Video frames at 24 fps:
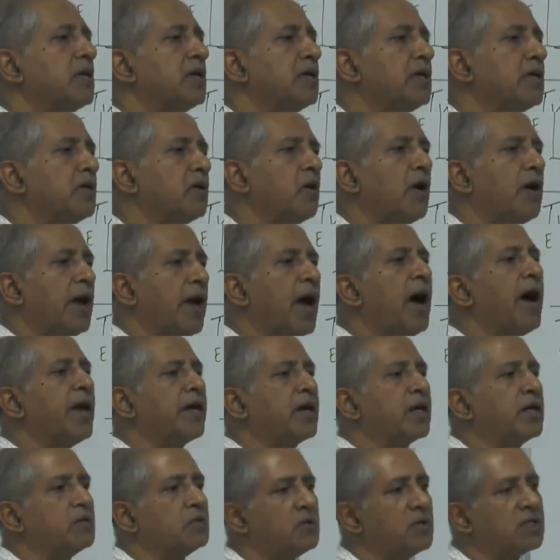you know, a high
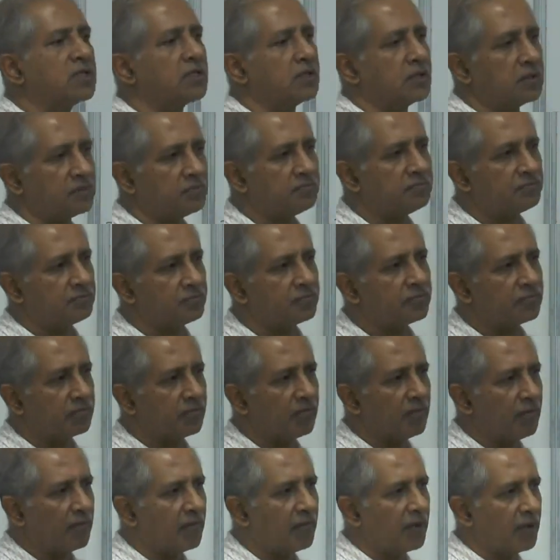conversion
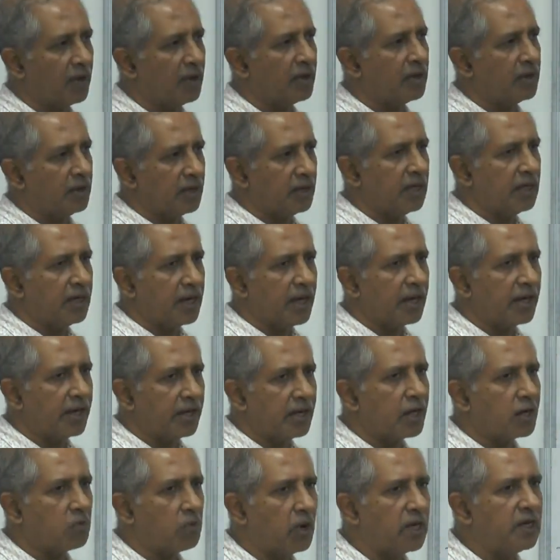in a,
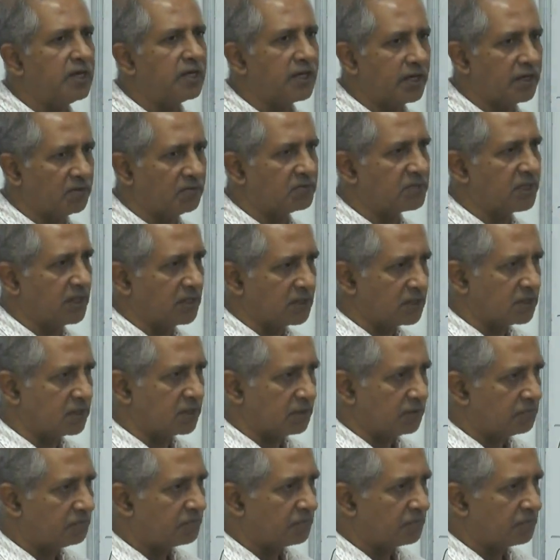in a qualitative sense,